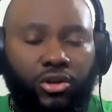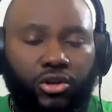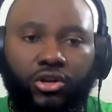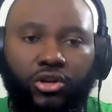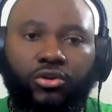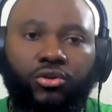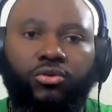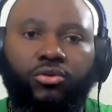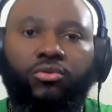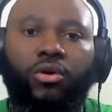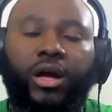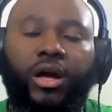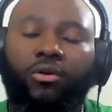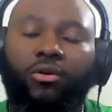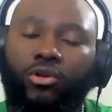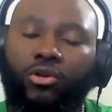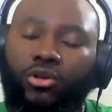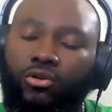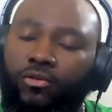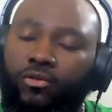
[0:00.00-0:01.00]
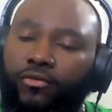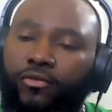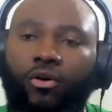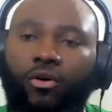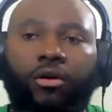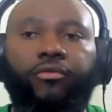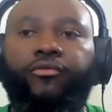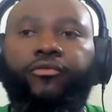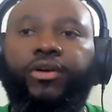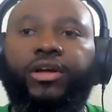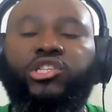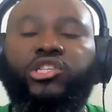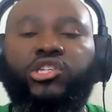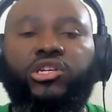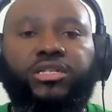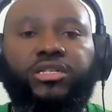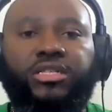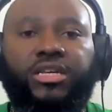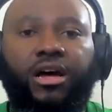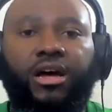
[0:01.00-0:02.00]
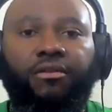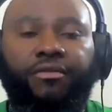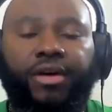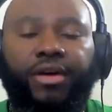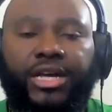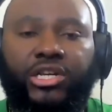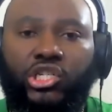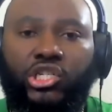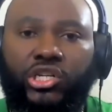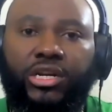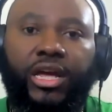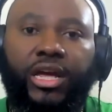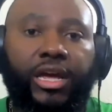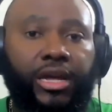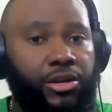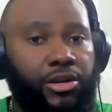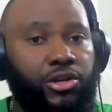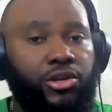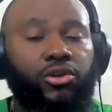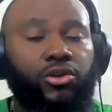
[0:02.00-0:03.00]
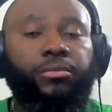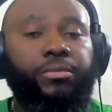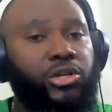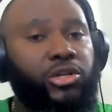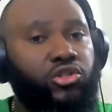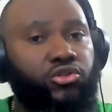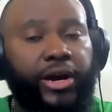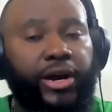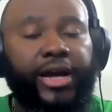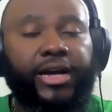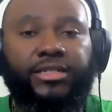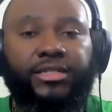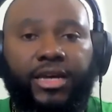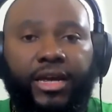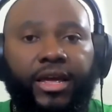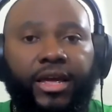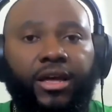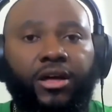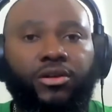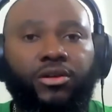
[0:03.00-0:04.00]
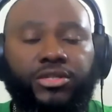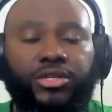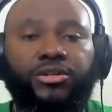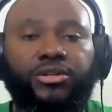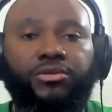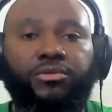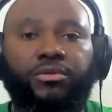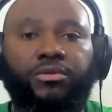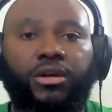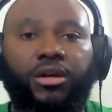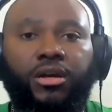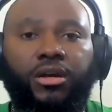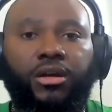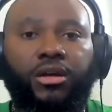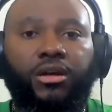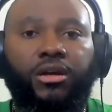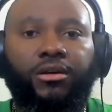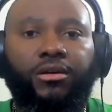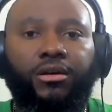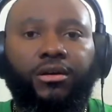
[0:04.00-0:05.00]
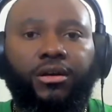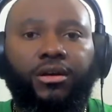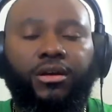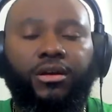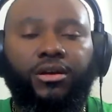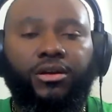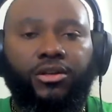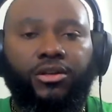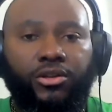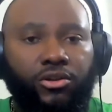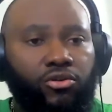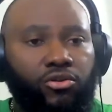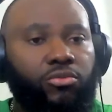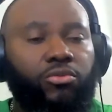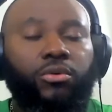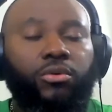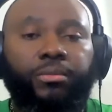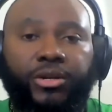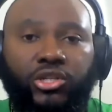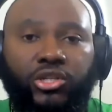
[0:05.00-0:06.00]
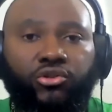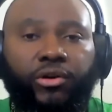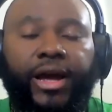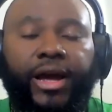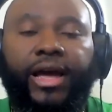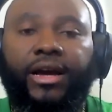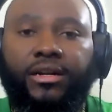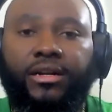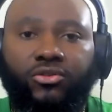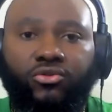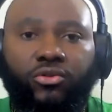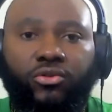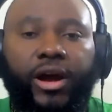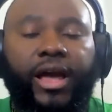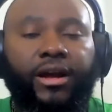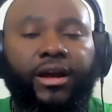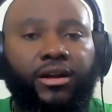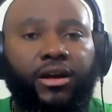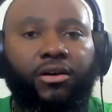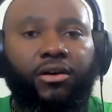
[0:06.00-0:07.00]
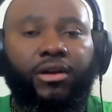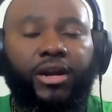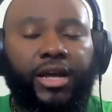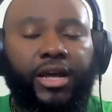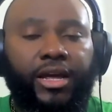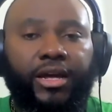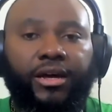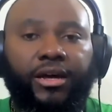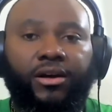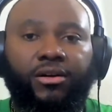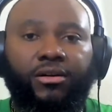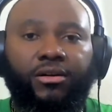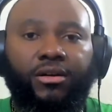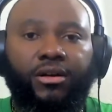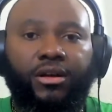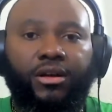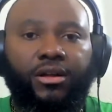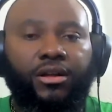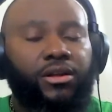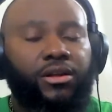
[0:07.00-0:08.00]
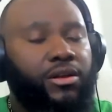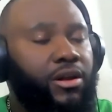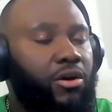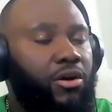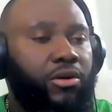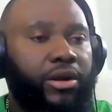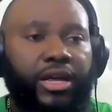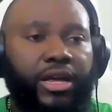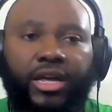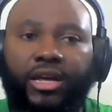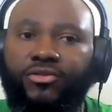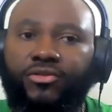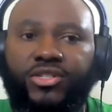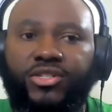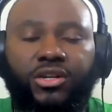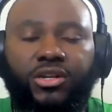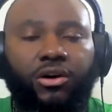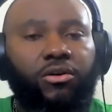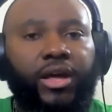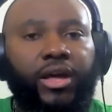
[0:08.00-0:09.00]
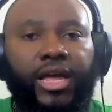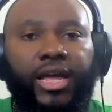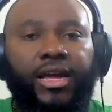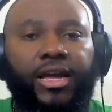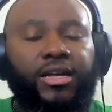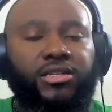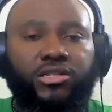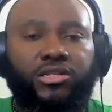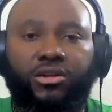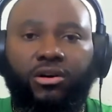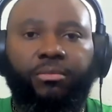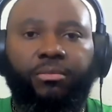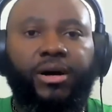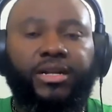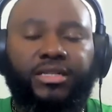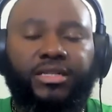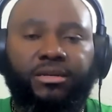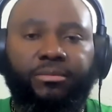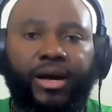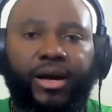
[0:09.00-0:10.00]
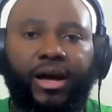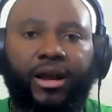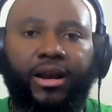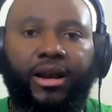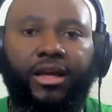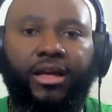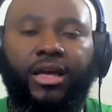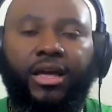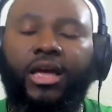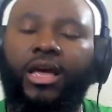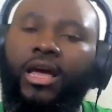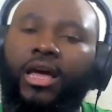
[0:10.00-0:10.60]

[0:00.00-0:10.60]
You you forfeit your salvation and you'll be dragged to hell too. You will be dragged dragged on to hell. No ifs, no ands, no buts about it